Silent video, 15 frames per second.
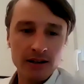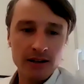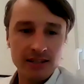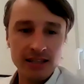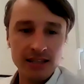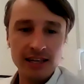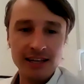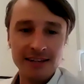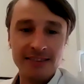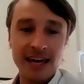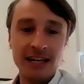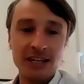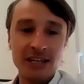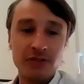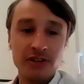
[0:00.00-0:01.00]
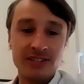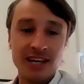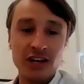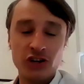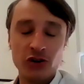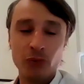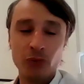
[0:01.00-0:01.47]
marks the end of the
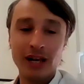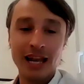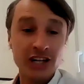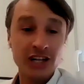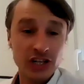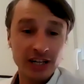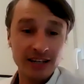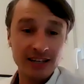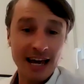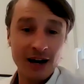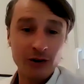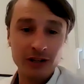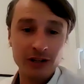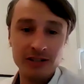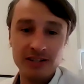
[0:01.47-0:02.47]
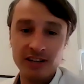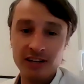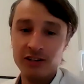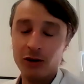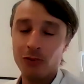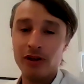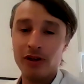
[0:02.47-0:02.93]
session. We'll actually now
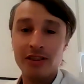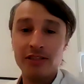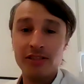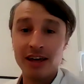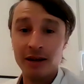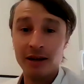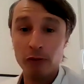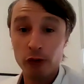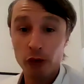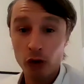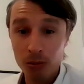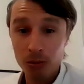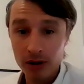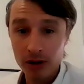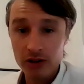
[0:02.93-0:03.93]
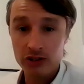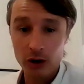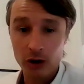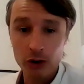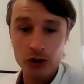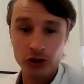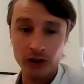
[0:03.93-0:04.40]
continue with an informal
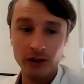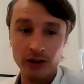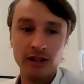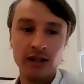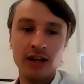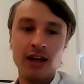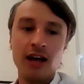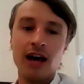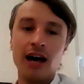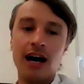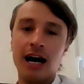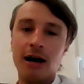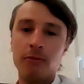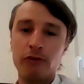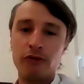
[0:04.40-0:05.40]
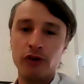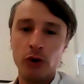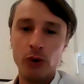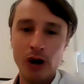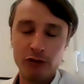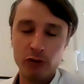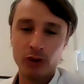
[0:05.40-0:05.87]
social for
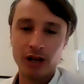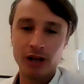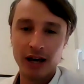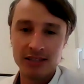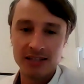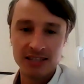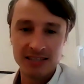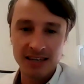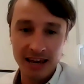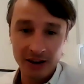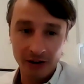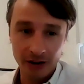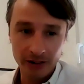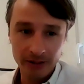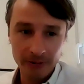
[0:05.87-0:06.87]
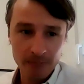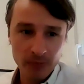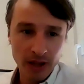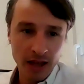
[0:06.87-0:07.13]
whoever would like to stay on.